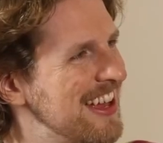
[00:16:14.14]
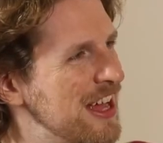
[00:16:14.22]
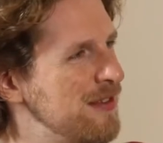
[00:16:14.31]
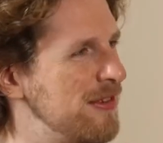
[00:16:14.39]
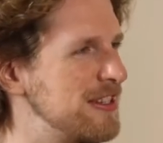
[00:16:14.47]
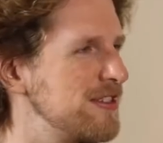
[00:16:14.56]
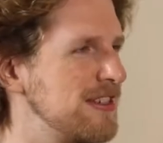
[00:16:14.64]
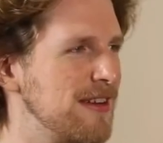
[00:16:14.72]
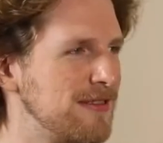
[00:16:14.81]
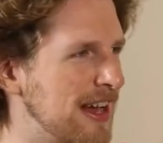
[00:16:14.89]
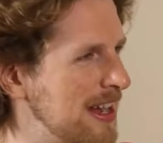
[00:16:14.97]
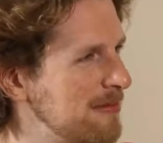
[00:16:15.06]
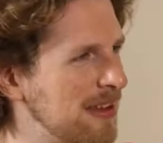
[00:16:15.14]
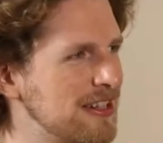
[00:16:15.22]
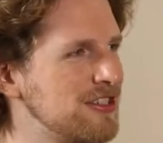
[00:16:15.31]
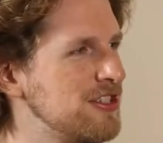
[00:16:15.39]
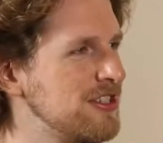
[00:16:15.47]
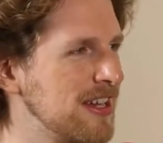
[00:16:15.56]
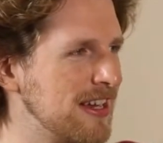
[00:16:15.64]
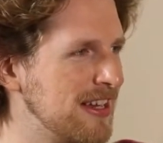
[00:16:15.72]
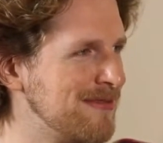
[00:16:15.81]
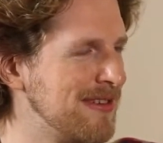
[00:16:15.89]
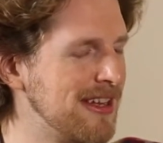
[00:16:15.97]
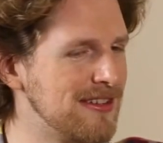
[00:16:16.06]
And investors have timelines just like
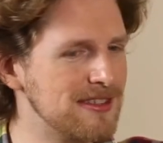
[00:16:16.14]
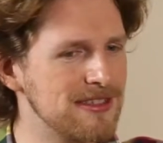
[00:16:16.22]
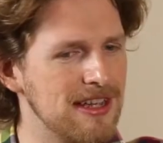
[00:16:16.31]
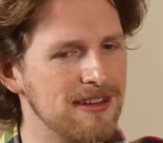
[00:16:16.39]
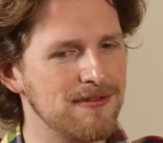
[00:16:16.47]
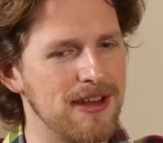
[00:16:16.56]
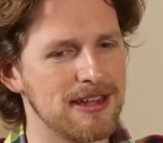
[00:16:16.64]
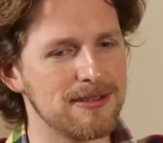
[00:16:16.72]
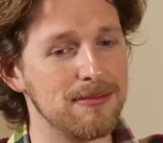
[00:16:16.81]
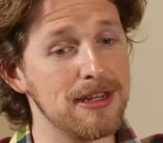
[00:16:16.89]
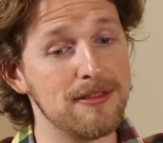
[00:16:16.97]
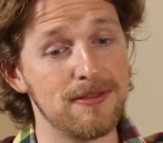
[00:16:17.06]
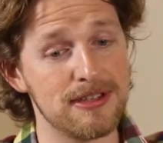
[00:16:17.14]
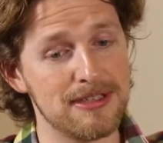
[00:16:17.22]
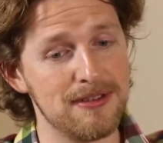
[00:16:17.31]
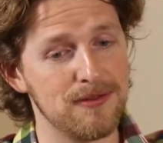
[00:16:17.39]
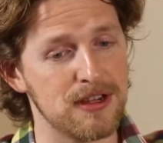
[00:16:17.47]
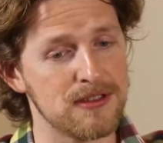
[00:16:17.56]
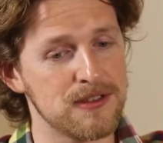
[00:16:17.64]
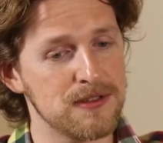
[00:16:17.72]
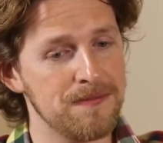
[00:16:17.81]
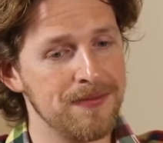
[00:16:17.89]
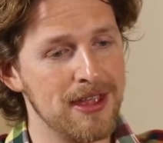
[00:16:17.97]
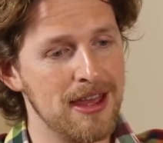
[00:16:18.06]
anyone else. And in fact, many VC
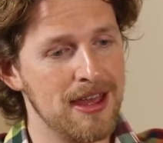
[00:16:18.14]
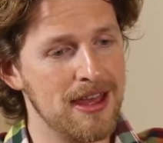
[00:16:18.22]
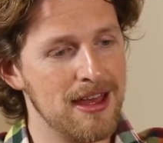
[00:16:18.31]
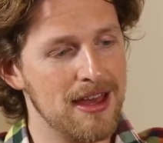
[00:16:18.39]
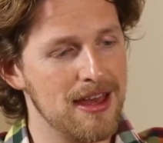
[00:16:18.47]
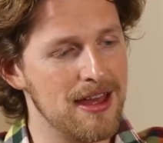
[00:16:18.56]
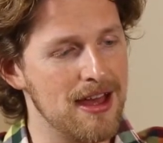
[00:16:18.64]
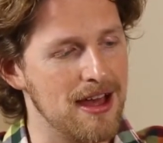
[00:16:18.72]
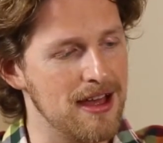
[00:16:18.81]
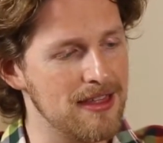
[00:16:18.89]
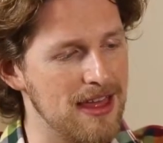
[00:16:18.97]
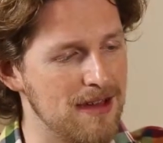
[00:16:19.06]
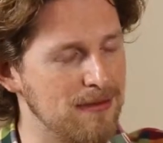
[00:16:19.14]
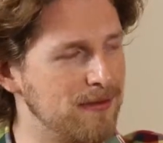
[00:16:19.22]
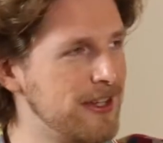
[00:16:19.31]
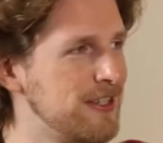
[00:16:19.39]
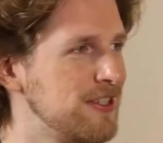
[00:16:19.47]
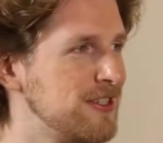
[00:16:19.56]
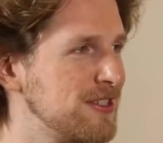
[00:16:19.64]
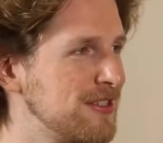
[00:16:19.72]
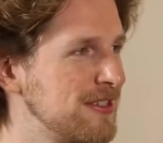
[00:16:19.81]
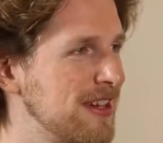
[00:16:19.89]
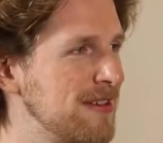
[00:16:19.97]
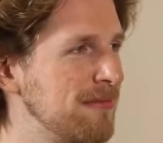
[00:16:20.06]
funds, they have a vintage,
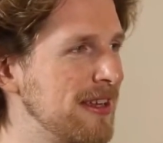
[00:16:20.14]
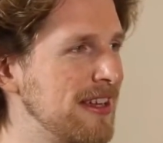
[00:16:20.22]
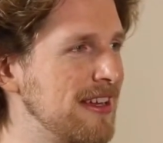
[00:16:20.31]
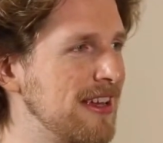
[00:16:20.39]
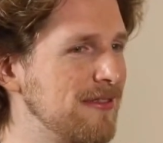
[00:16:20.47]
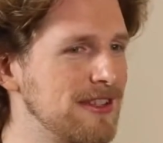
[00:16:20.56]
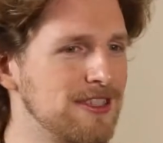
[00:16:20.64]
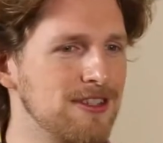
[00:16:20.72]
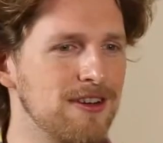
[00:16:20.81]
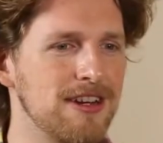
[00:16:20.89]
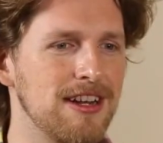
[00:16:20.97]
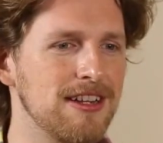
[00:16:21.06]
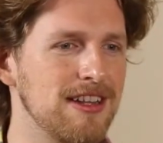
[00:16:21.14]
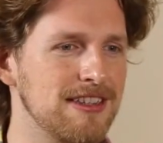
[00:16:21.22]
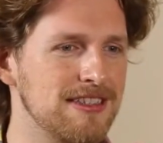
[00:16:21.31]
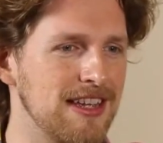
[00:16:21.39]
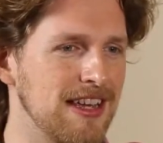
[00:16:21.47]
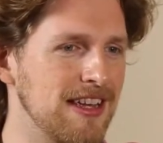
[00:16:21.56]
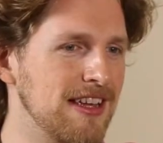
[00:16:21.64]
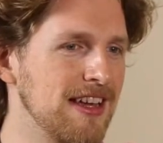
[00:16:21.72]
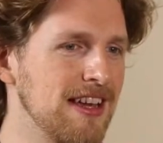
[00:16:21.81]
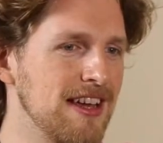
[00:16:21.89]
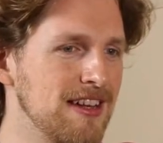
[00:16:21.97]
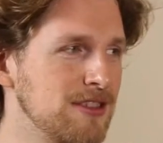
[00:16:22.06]
meaning if it started in, let's say,
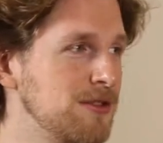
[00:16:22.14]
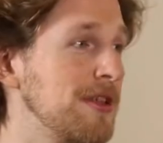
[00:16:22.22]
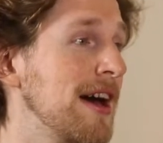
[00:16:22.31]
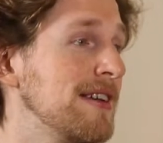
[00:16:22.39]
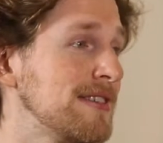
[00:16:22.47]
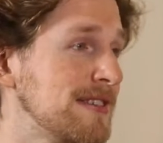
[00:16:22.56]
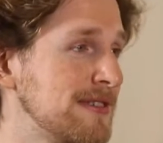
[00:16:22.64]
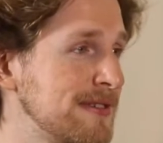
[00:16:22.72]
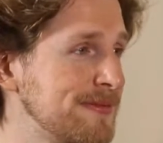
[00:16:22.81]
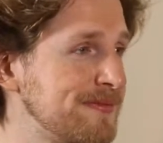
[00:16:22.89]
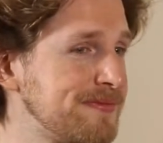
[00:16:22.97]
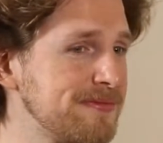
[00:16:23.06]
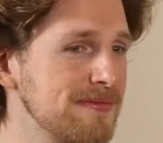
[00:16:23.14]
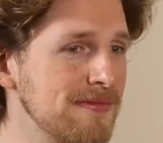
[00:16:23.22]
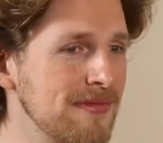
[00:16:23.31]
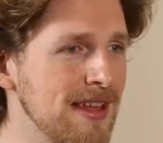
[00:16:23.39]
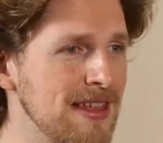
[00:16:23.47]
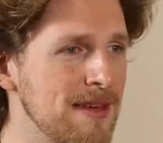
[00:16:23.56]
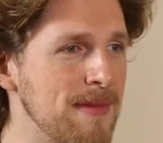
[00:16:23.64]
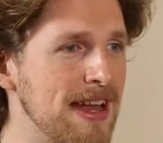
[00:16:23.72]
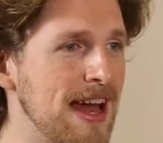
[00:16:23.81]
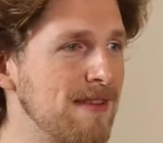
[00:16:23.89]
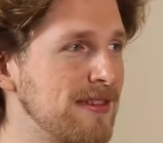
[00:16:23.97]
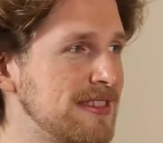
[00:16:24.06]
2000s, they might
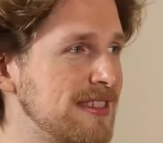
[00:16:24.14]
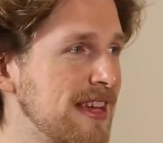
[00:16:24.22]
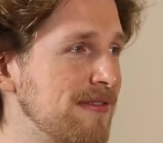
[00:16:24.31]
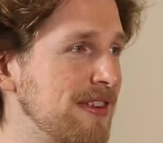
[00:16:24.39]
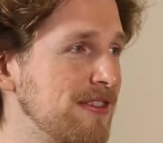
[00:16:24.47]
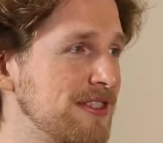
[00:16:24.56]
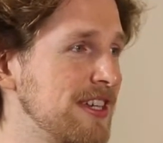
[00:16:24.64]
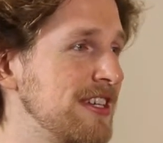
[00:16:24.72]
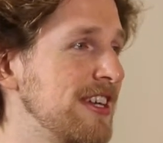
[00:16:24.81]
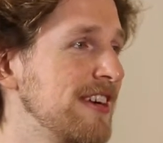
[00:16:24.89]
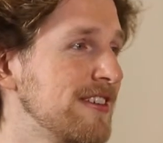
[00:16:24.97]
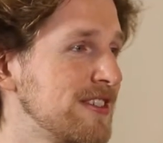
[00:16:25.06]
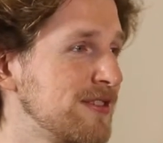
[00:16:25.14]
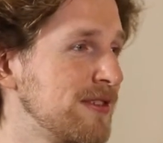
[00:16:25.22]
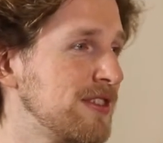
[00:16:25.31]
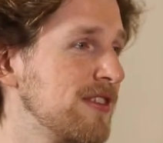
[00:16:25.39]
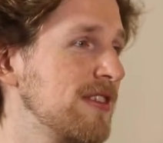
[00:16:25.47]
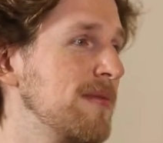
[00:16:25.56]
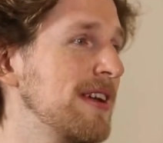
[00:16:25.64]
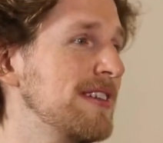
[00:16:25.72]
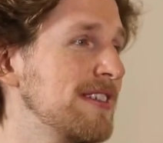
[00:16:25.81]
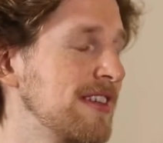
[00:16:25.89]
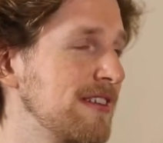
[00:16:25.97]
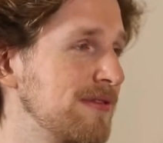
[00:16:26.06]
have a 7 or 10 years to return the money
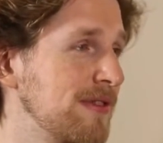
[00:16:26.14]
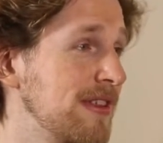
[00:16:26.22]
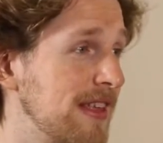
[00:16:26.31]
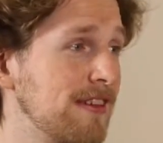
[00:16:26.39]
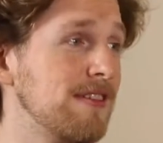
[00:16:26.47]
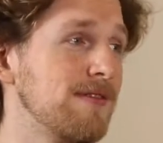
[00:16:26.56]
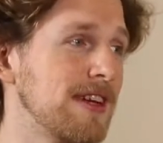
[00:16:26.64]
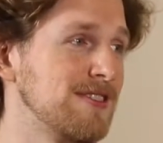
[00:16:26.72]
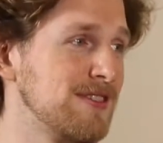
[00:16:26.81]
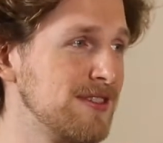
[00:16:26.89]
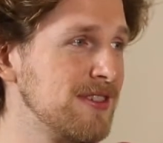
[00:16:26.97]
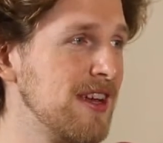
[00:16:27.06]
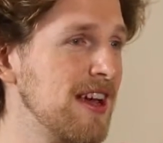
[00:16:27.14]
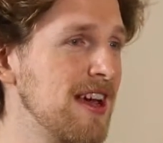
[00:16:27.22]
to their investors,